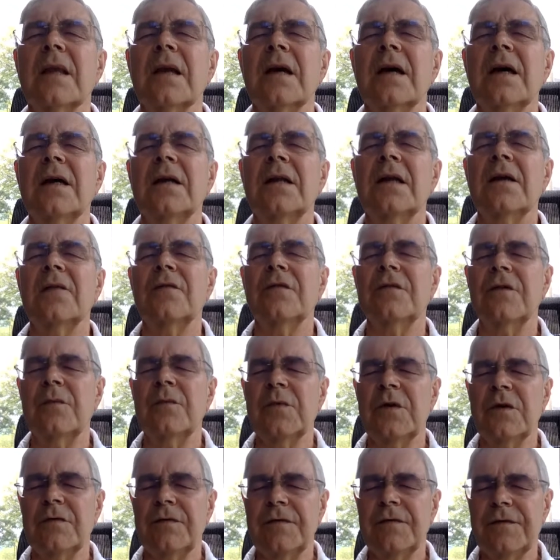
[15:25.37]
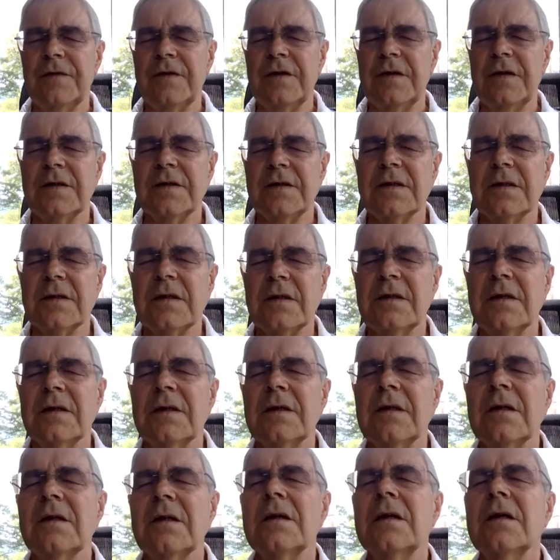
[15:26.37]
and then from your feet,
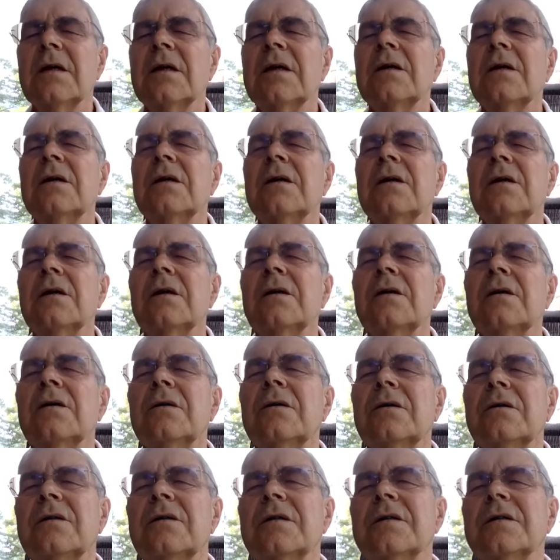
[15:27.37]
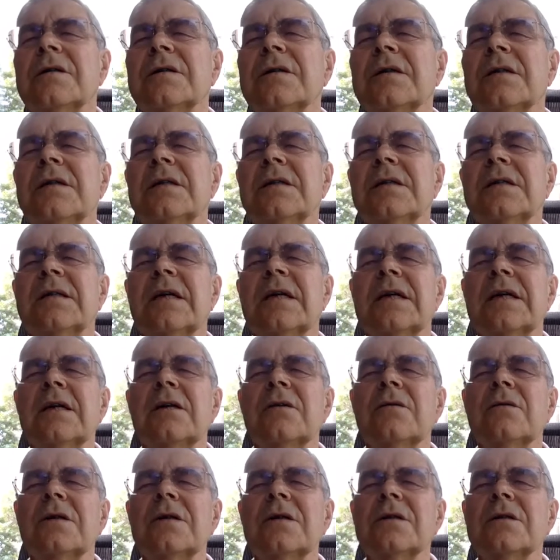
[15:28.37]
or your seat,
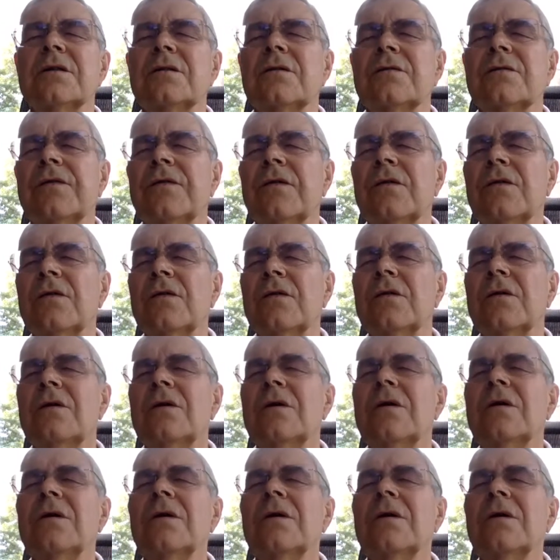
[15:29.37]
down into the floor,